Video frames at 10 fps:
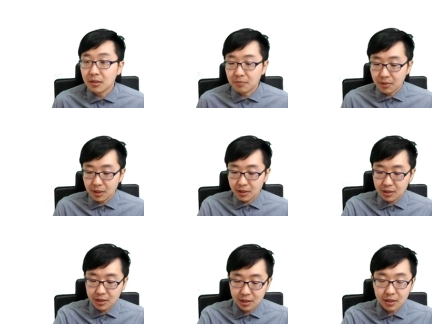
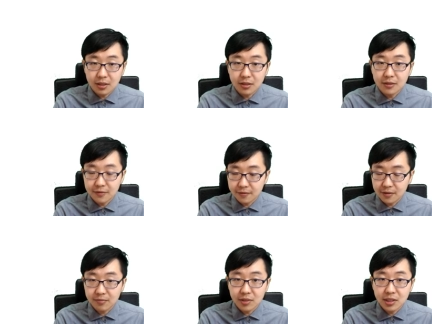but
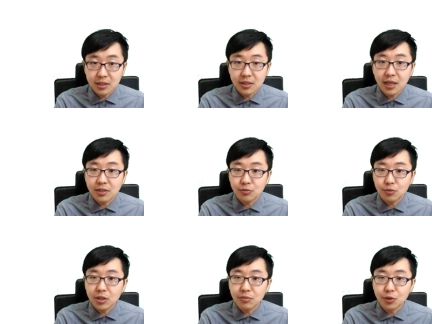from the stage
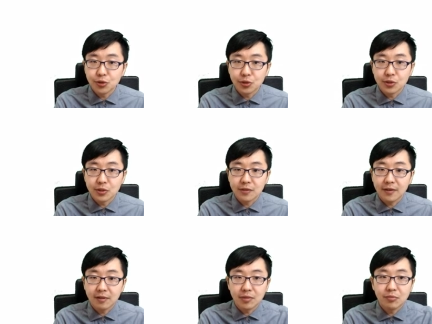1 module, if
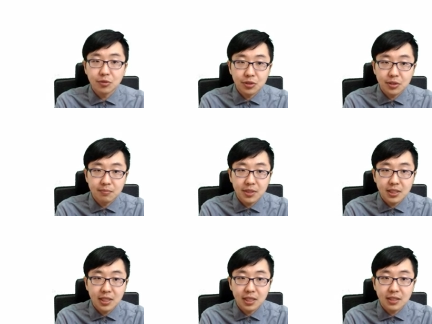I'm not
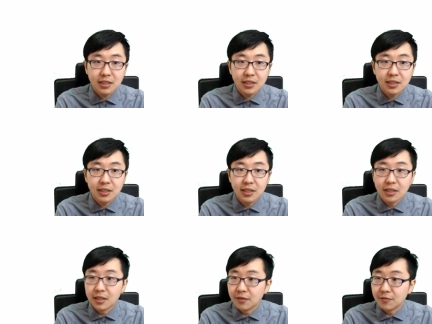mistaken,
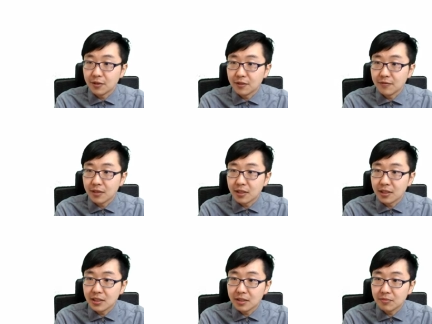we've
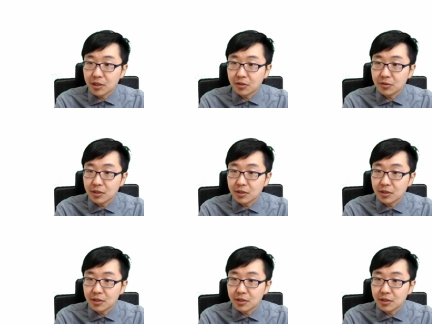learned about